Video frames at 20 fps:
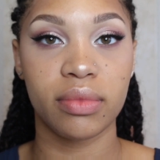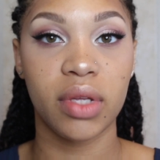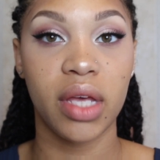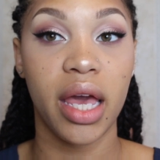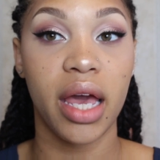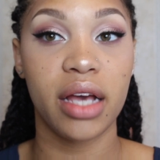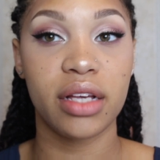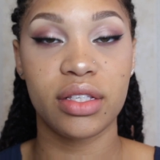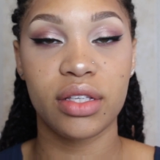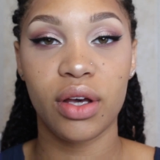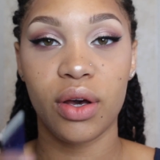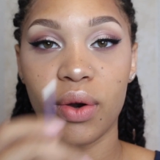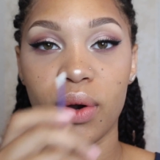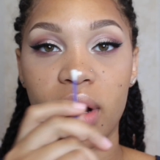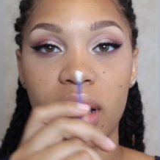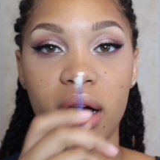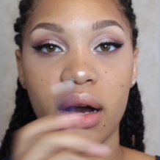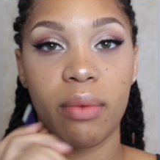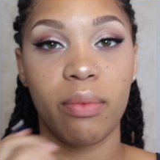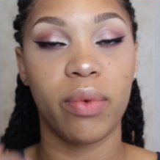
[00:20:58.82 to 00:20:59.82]
Okay, so
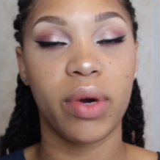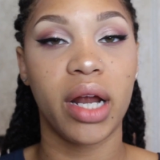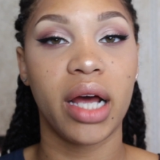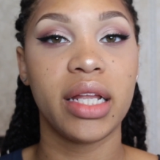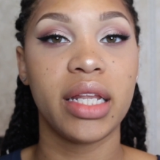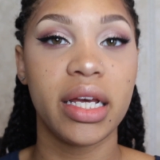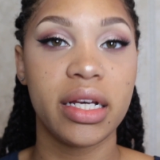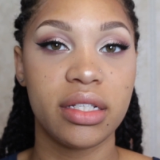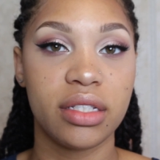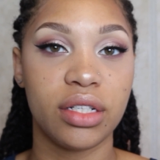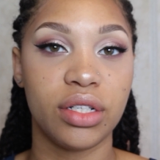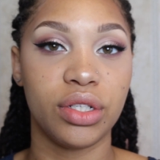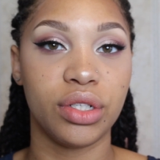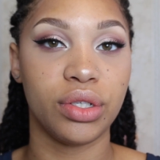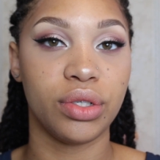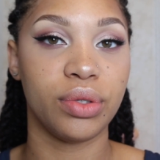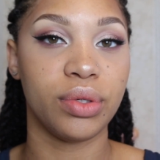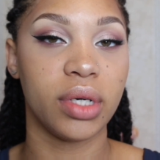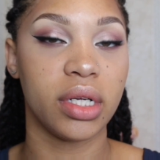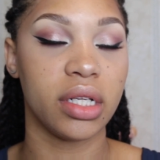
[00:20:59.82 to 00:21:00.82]
what I like to
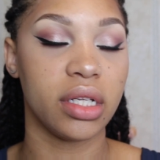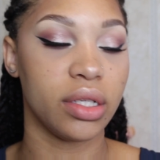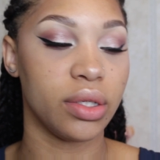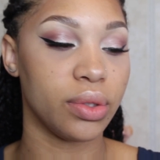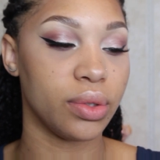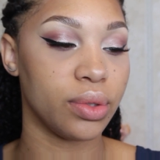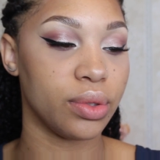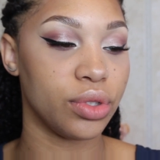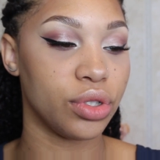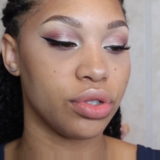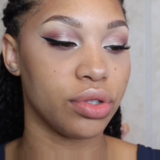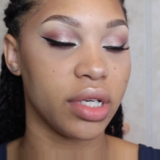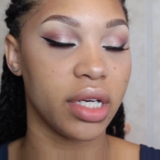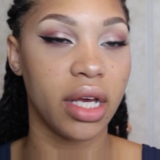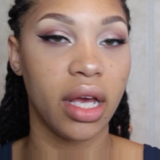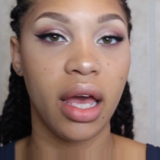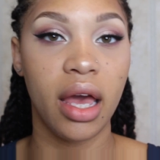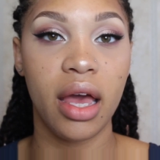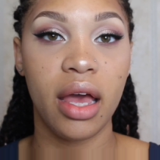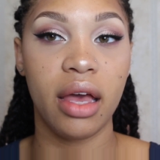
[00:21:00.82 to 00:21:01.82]
do, a little
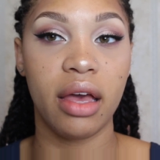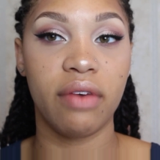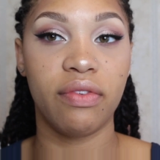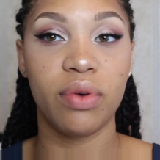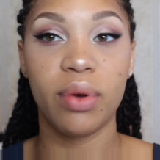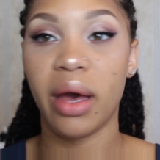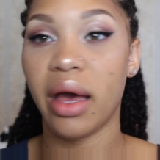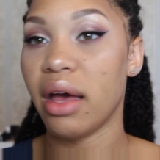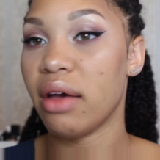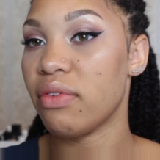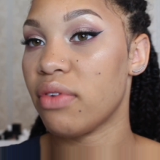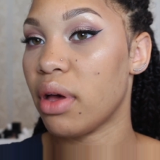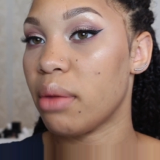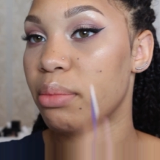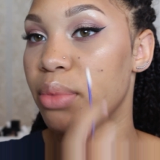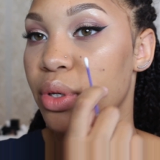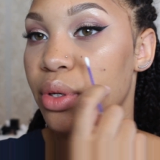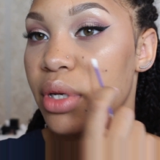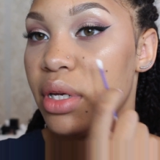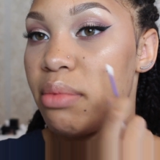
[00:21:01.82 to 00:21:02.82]
trick, if you have
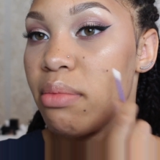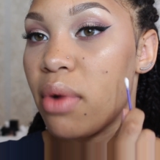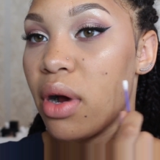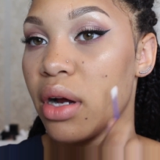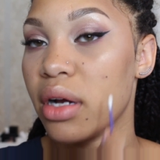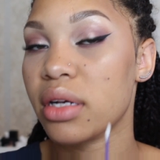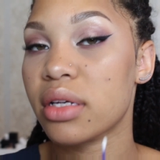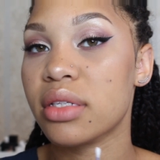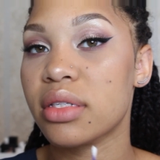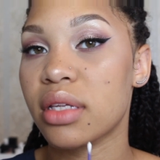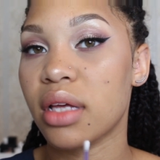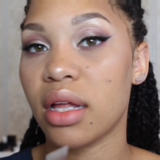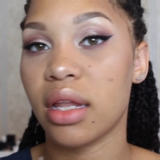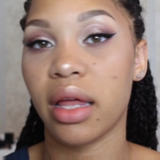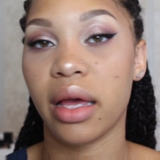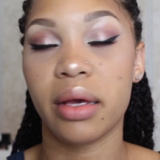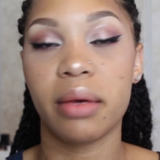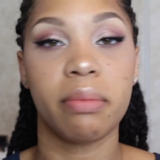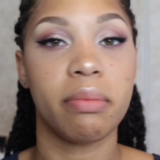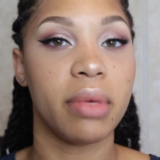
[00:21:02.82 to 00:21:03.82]
beauty marks
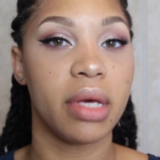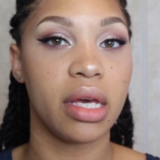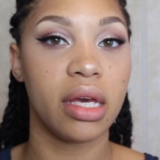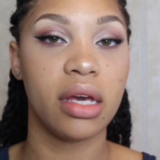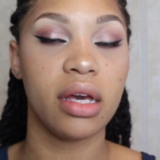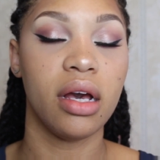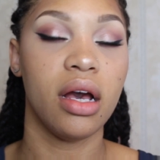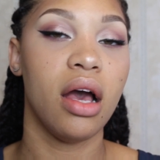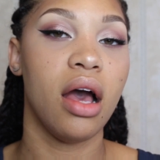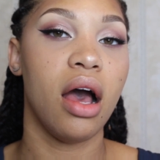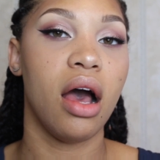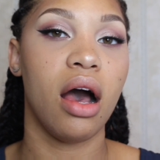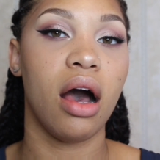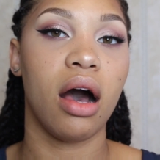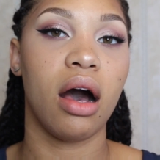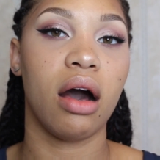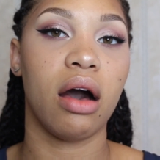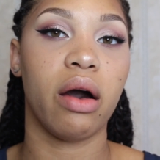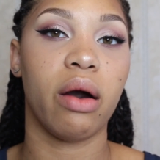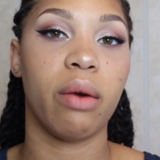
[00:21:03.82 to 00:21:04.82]
like me,
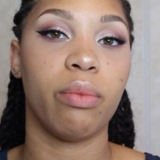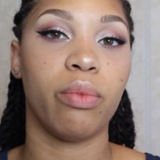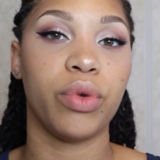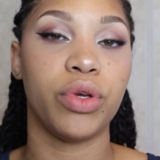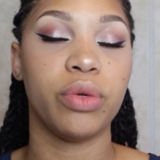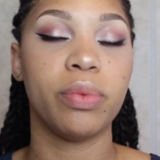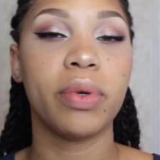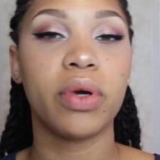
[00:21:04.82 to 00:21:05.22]
when you